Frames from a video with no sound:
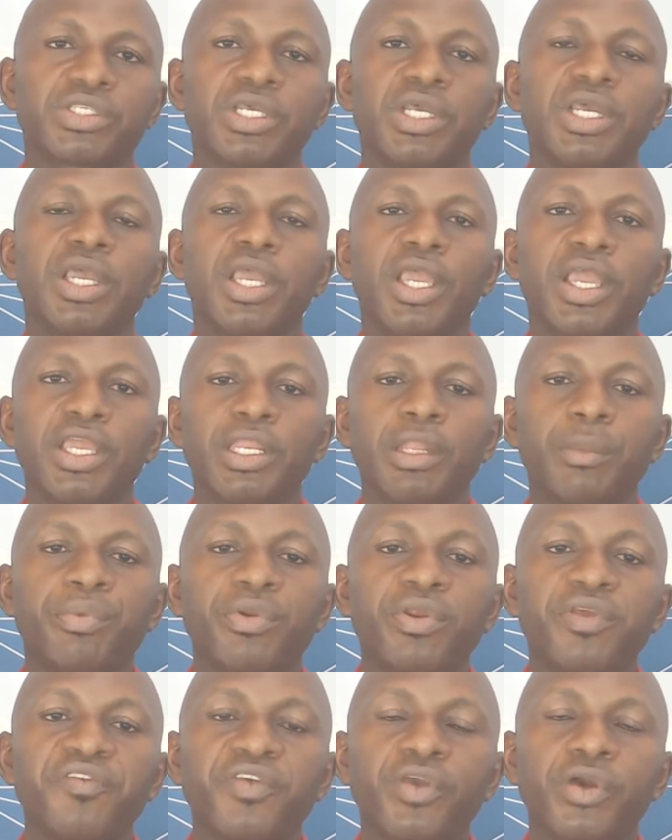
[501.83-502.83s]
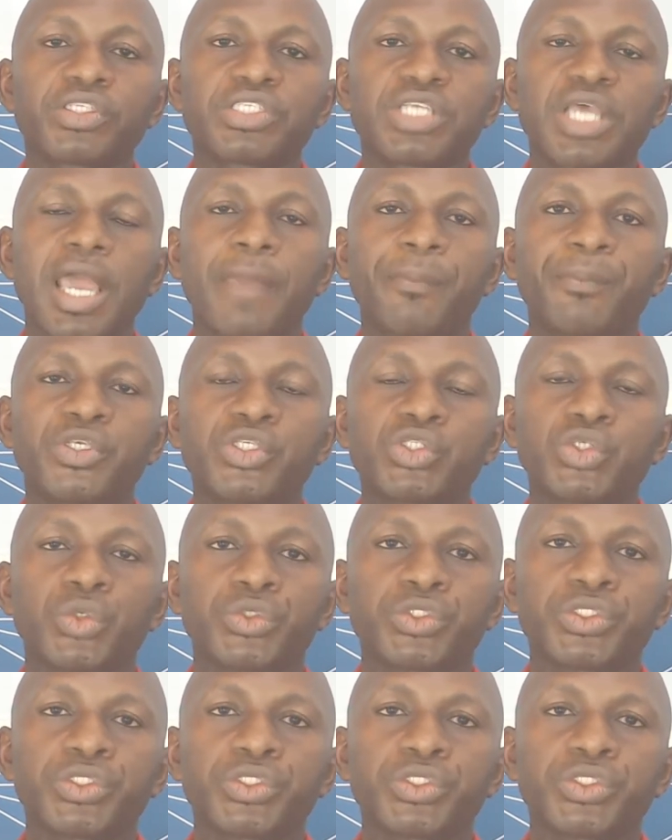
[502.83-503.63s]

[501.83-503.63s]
in the previous episode.